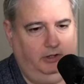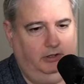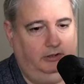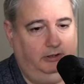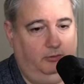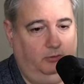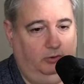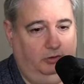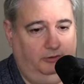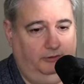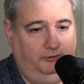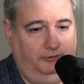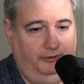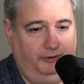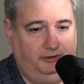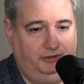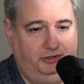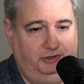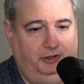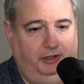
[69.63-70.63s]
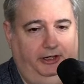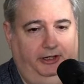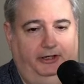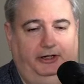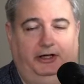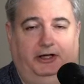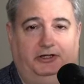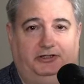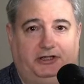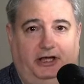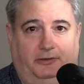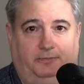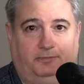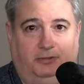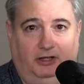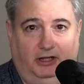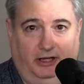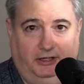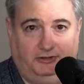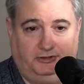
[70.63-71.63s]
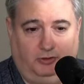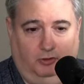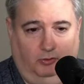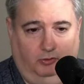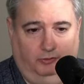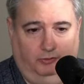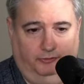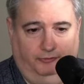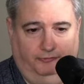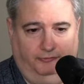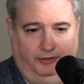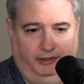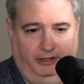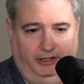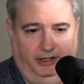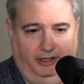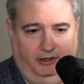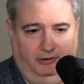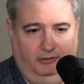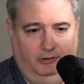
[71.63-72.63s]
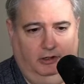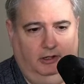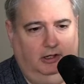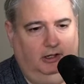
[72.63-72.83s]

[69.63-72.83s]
Now, one of the things you need is a placeholder video.